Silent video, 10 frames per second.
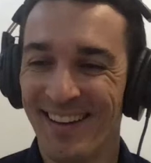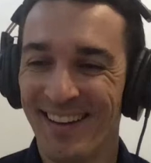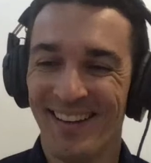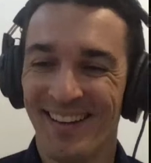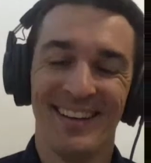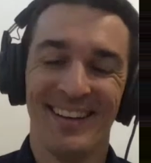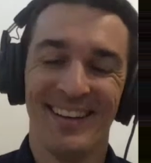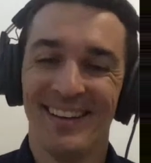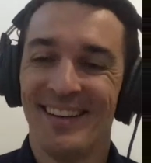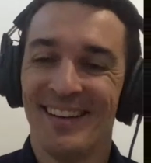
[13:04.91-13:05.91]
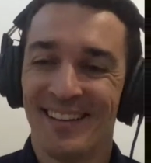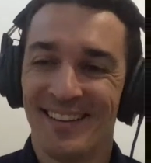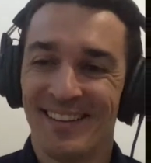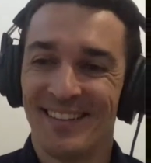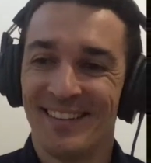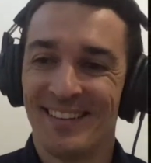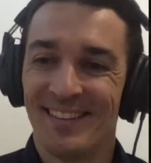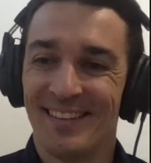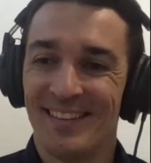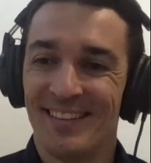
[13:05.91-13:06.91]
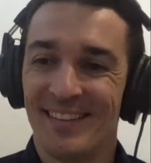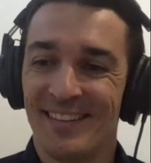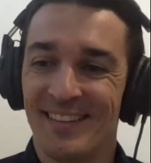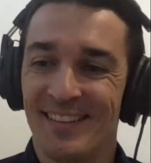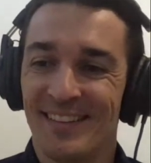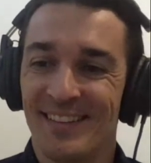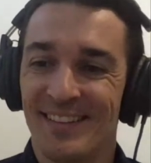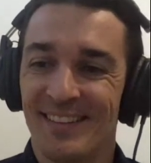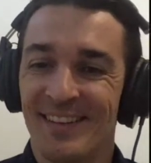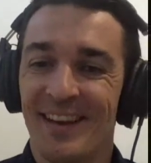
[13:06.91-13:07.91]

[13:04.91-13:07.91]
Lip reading: (not speaking)